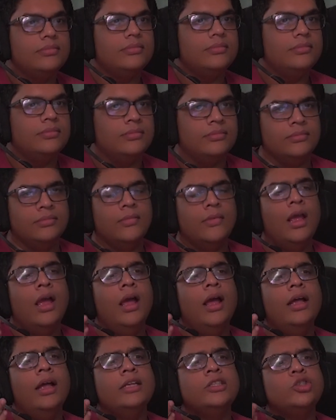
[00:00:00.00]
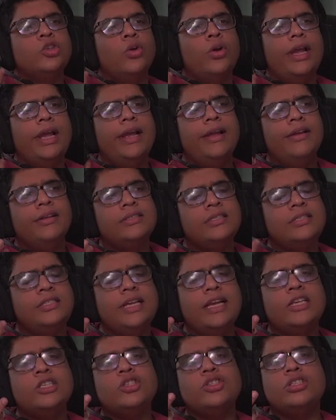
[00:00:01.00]
that we're merging so from a price
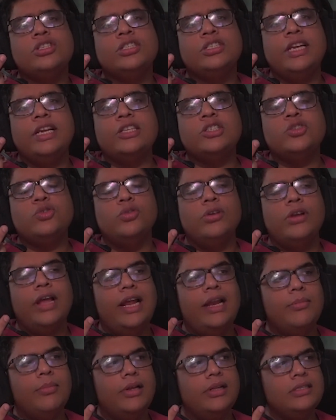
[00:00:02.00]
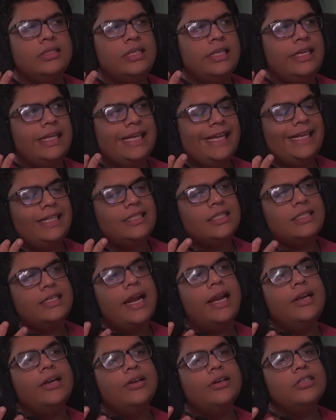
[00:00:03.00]
perspective. 6 to 9 months in ETH
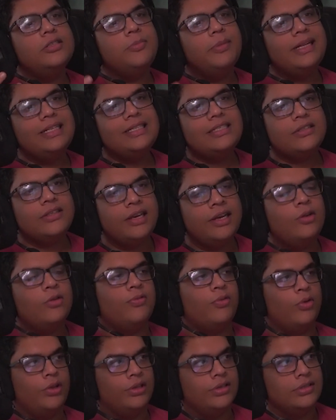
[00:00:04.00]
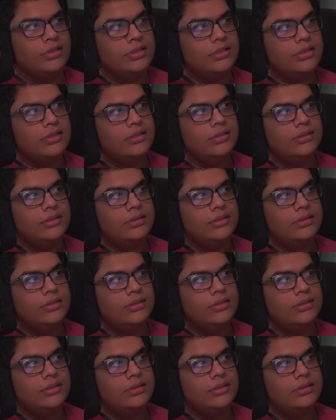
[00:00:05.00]
standards means 3 to 4 years.